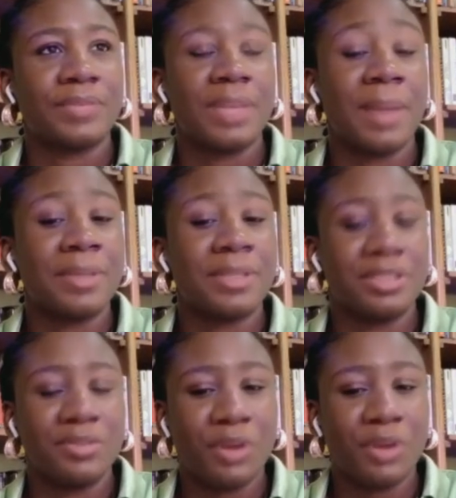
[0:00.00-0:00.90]
it might be
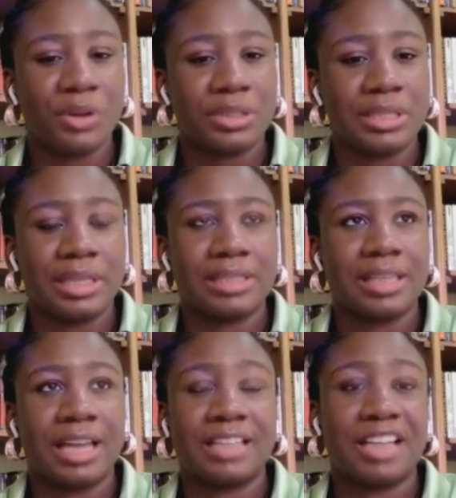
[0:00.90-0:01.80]
difficult, yes,
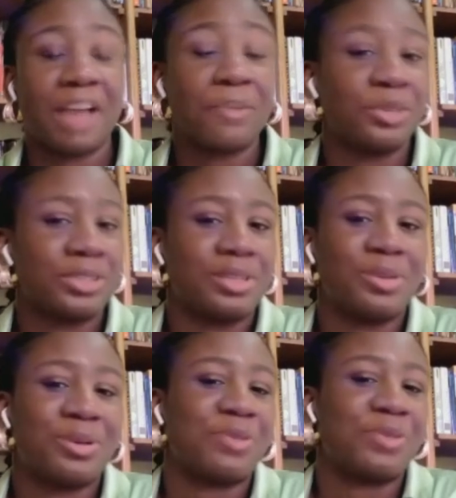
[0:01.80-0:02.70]
and I'm not in
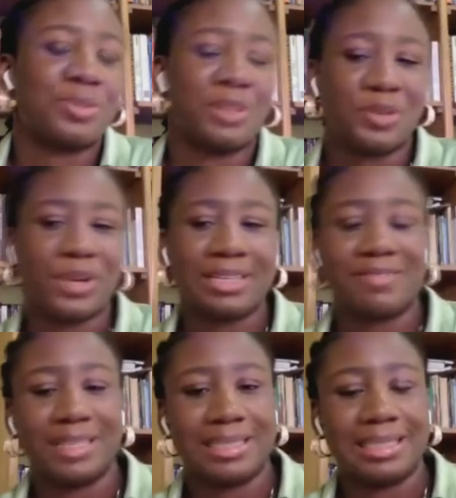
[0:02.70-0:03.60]
law enforcement or an
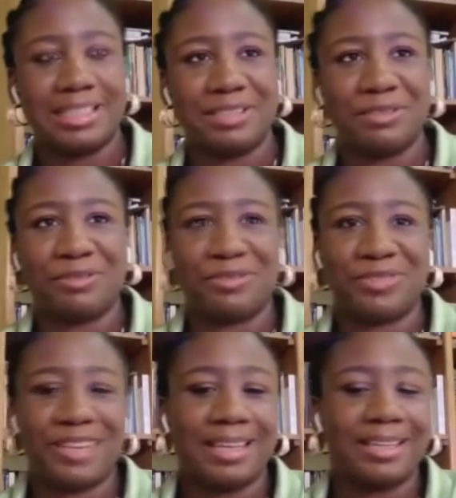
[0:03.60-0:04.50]
investigative
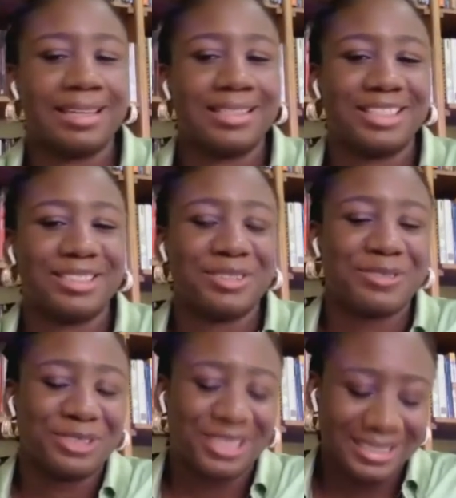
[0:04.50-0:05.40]
agent,
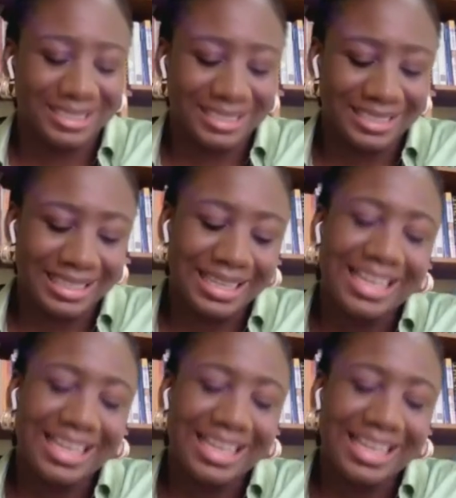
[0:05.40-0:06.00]
unfortunately.